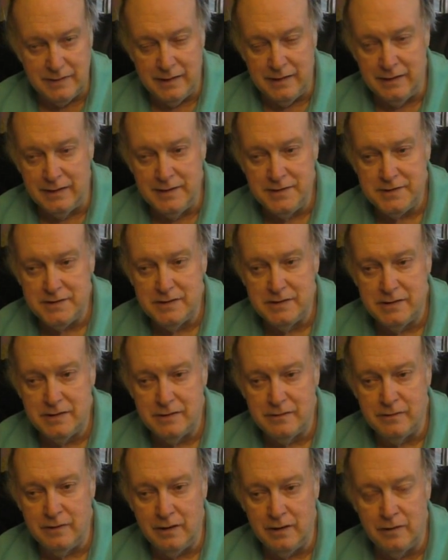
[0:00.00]
They listened
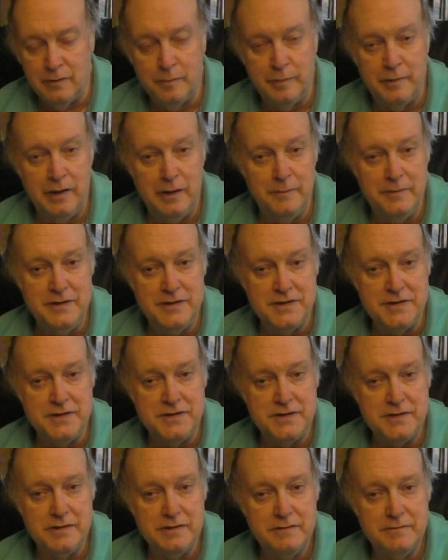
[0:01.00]
to hollow
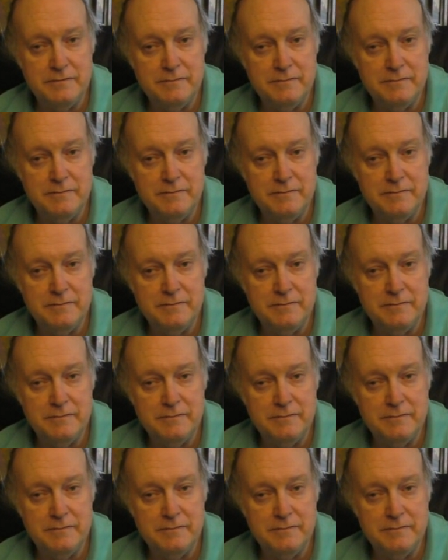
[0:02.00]
promises.